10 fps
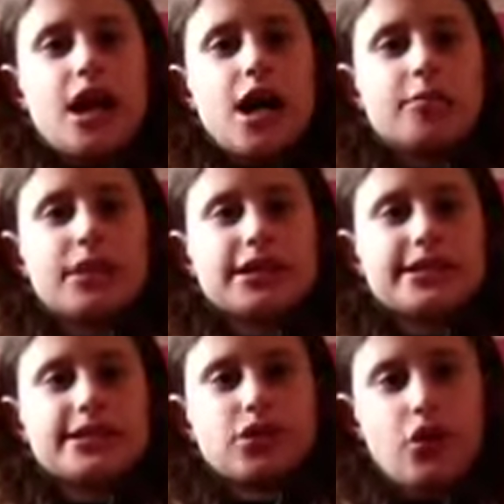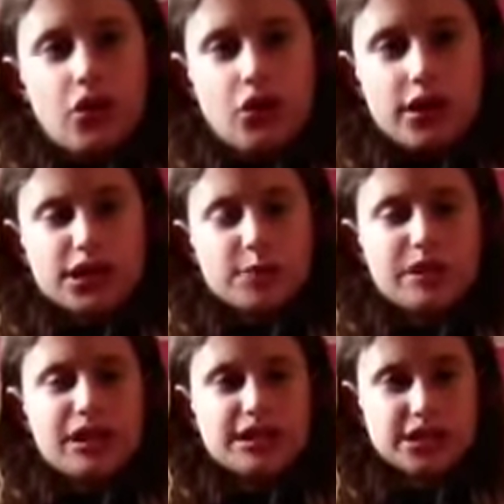I'm not the tallest
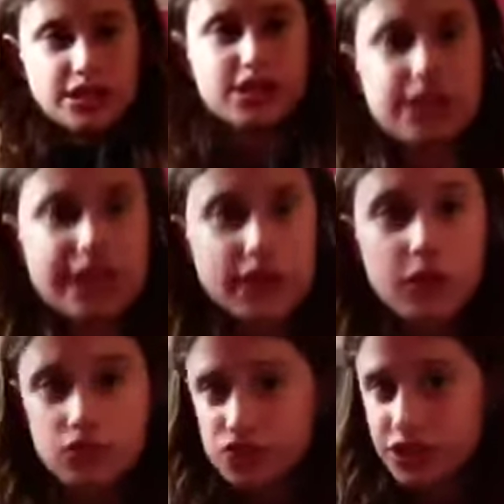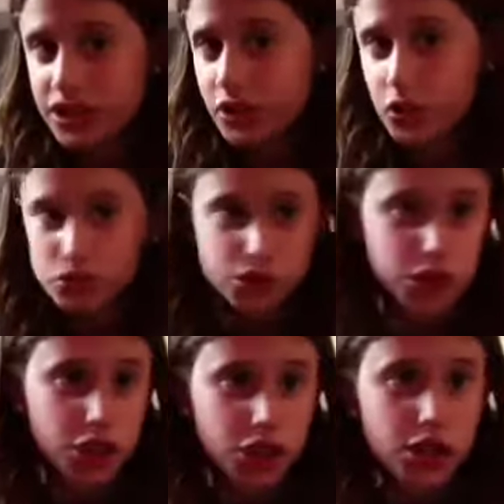because there's, like, really older
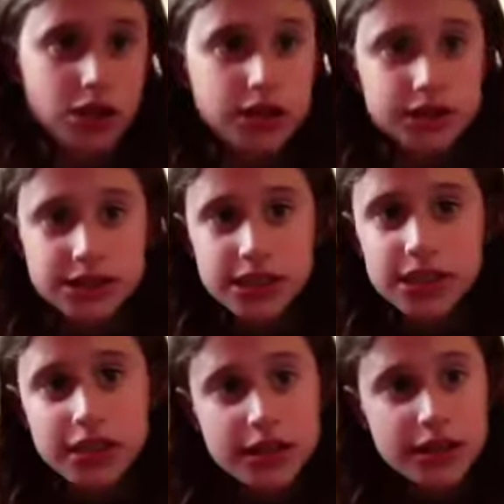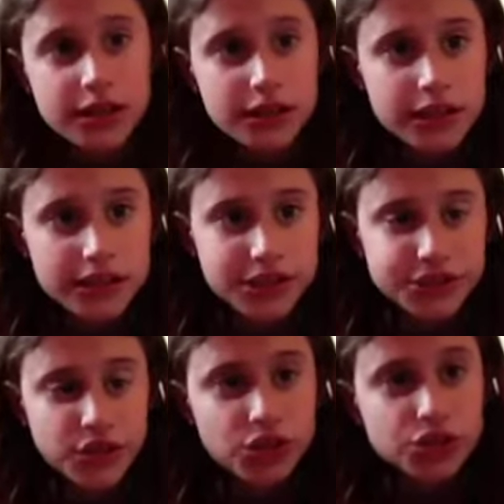girls. Like,
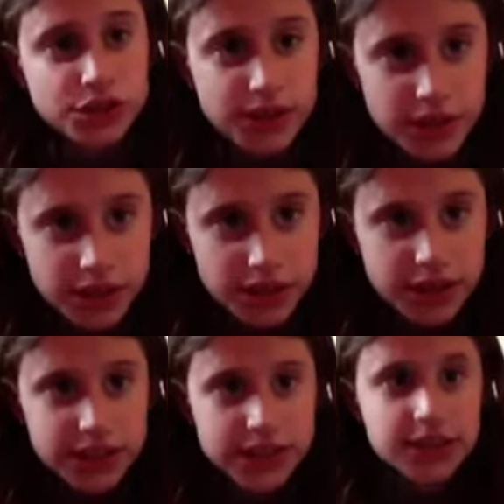there's older girls.